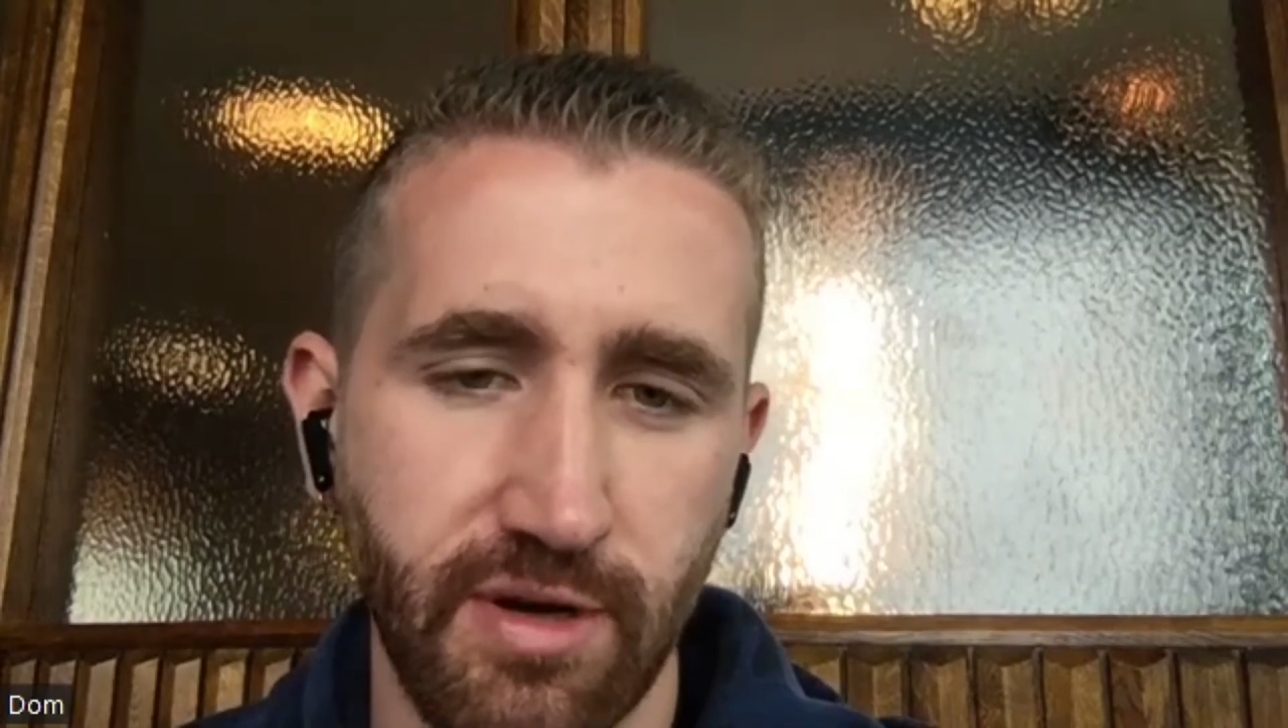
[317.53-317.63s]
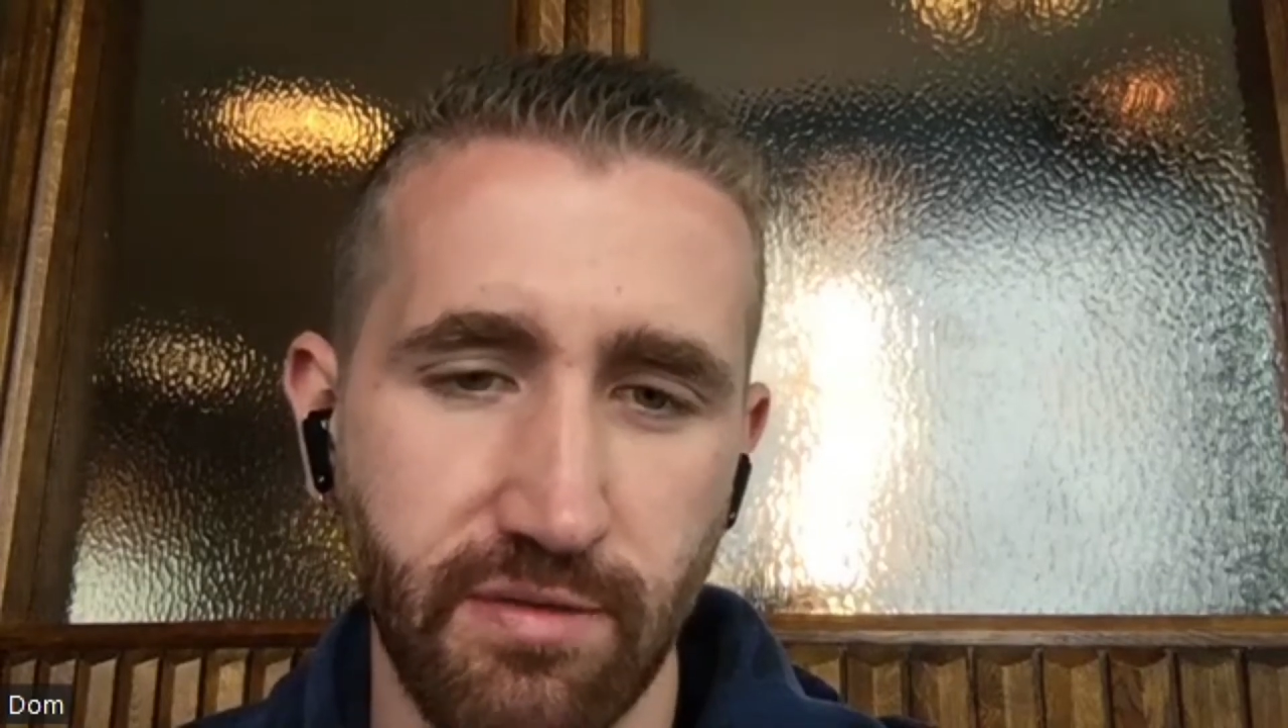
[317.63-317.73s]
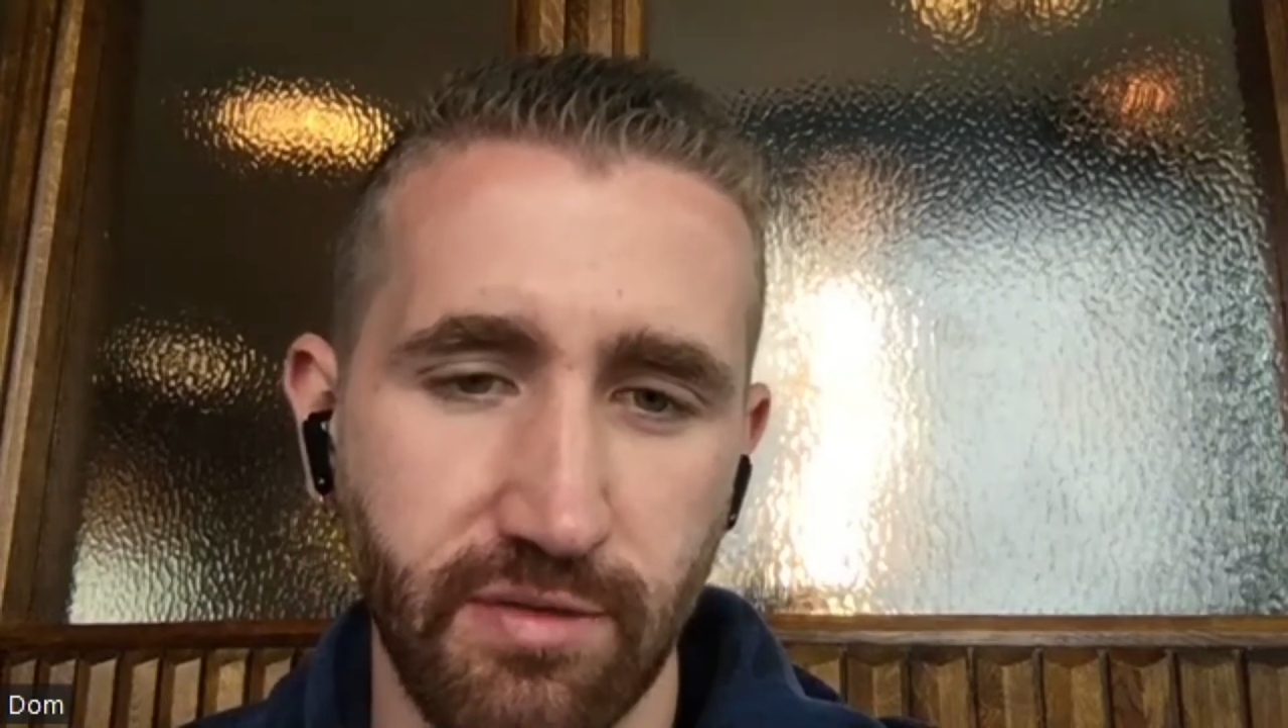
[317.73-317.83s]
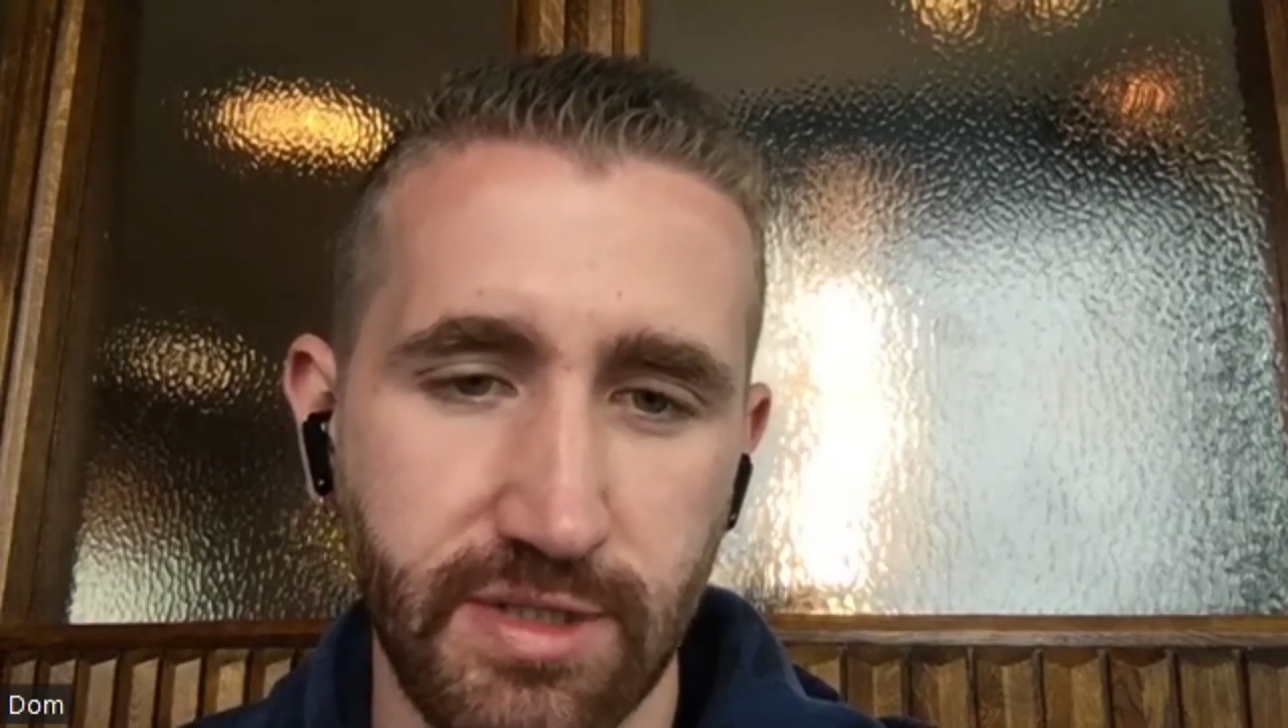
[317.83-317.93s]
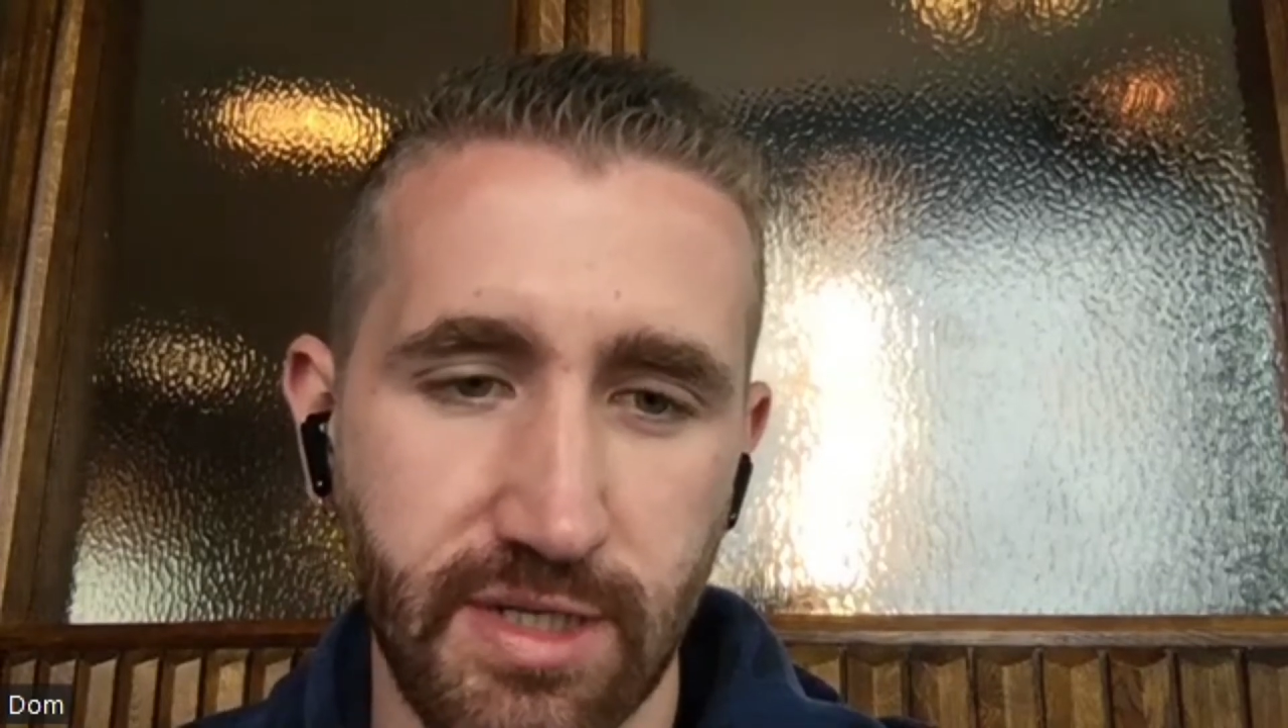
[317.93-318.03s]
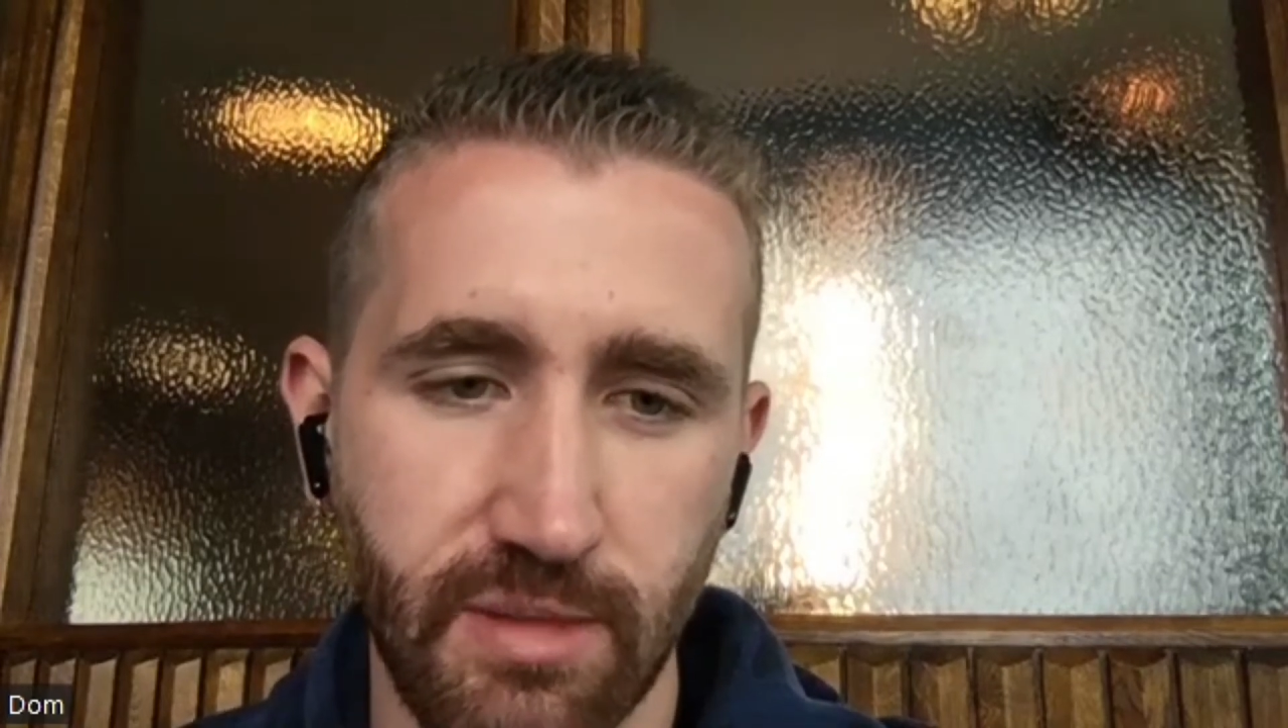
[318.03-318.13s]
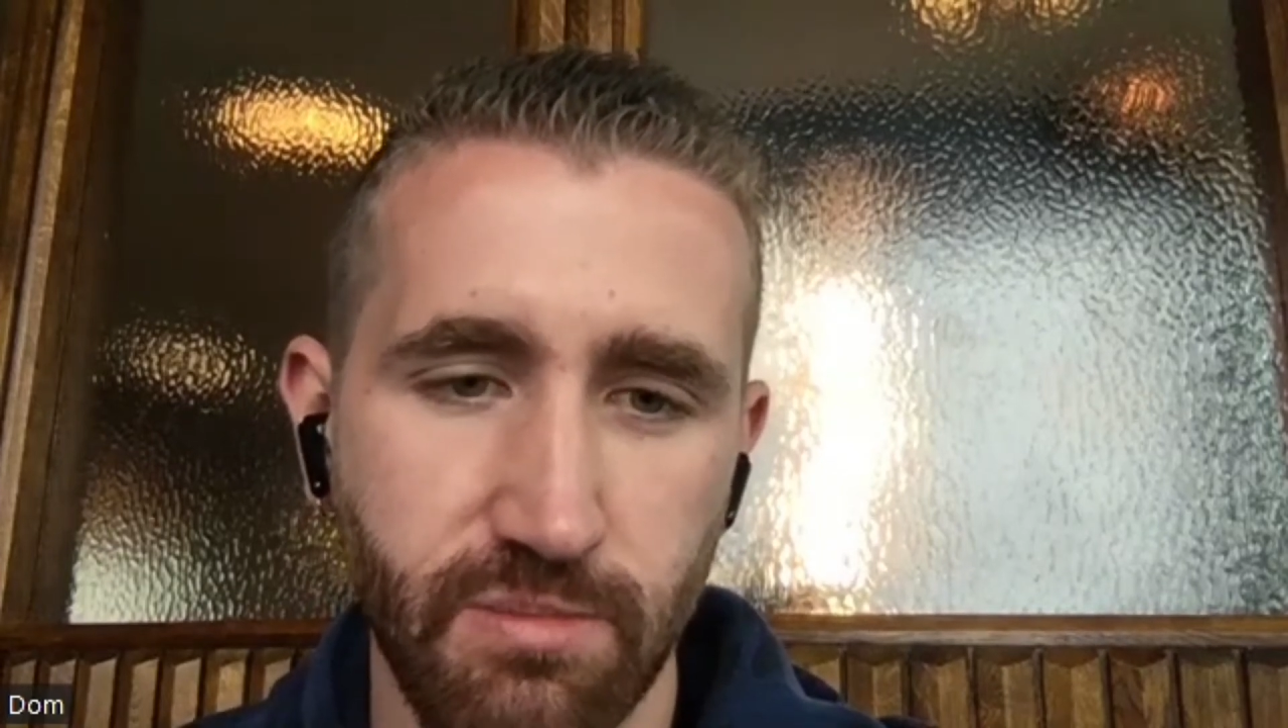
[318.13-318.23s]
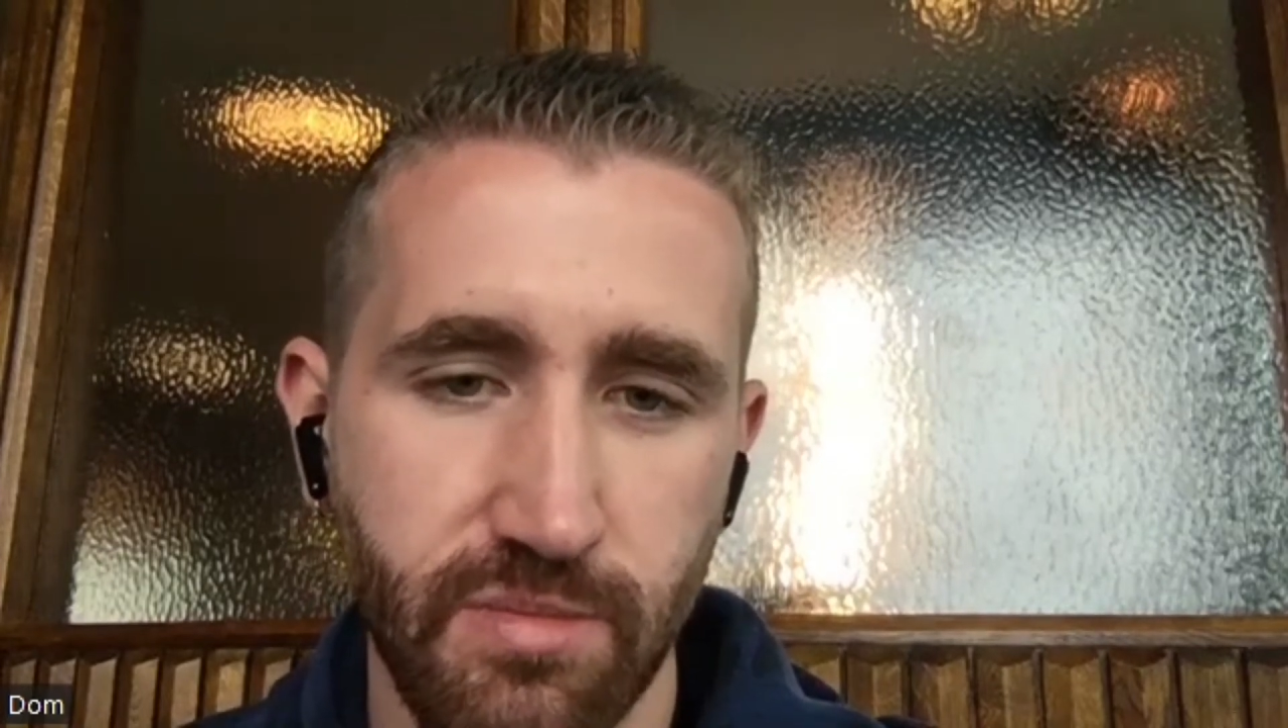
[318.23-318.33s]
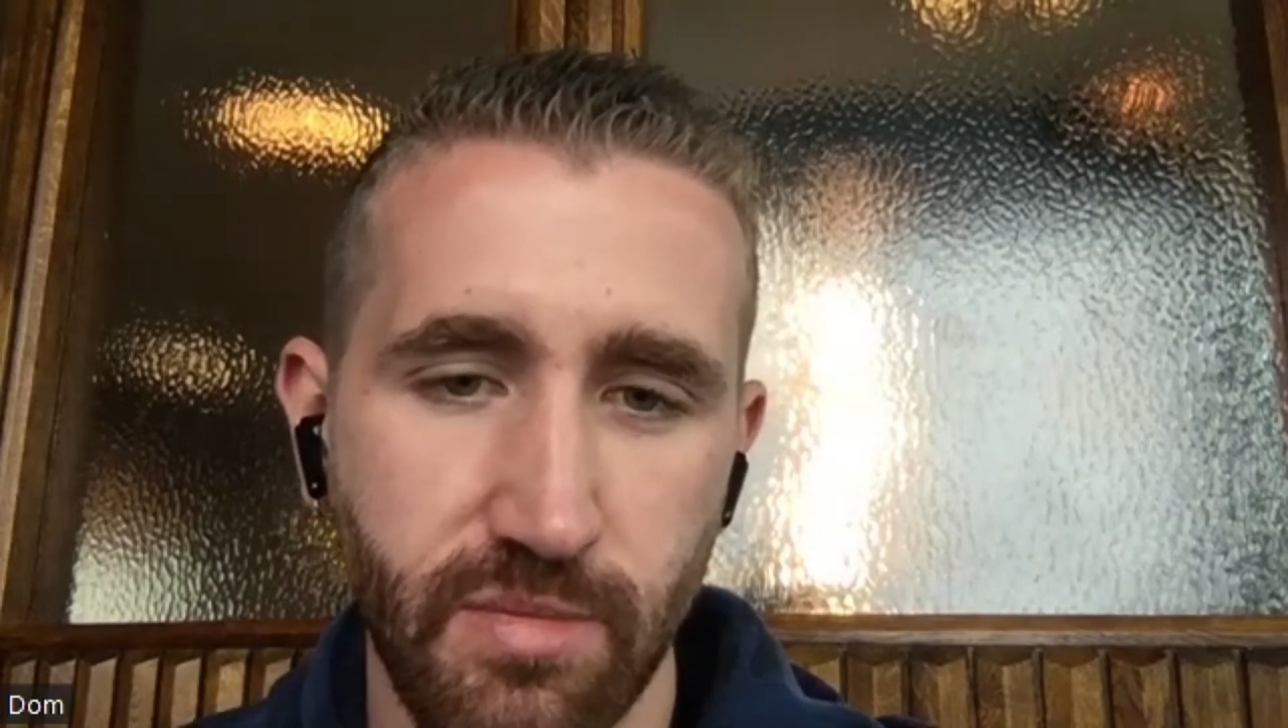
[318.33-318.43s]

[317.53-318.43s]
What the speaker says: every time.